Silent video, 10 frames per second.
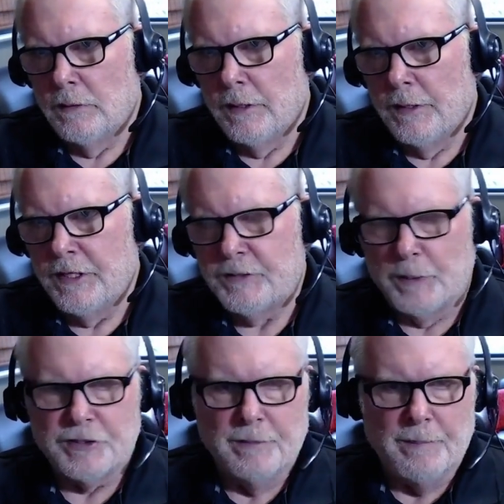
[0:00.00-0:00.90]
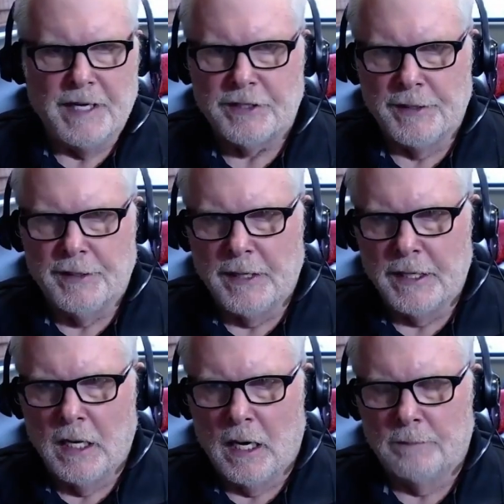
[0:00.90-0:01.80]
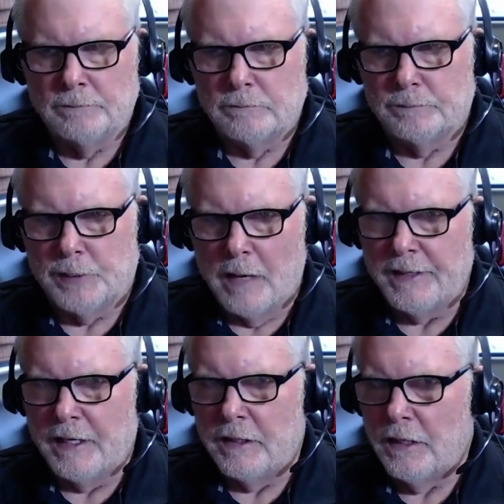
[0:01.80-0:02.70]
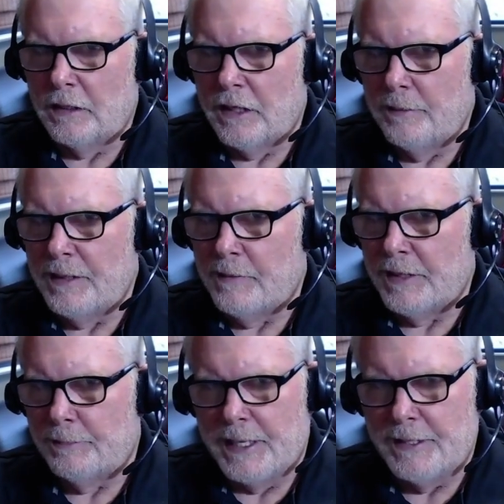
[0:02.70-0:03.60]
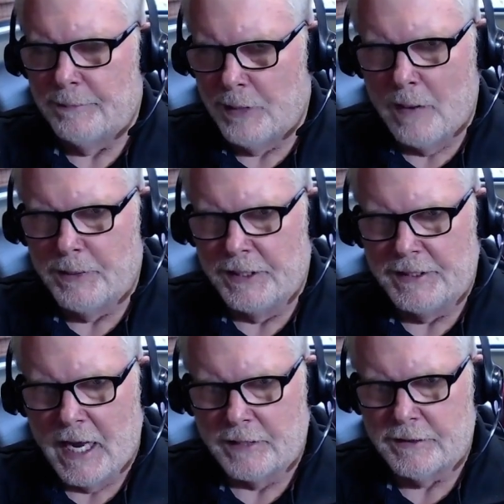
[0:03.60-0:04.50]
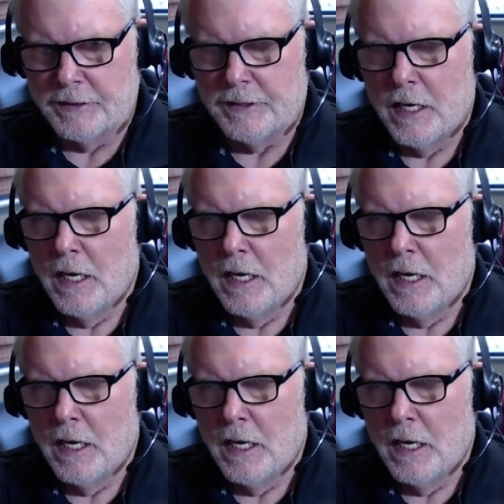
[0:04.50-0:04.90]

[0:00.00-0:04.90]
this person, based on their income, probably aren't going to be able to pay the property taxes,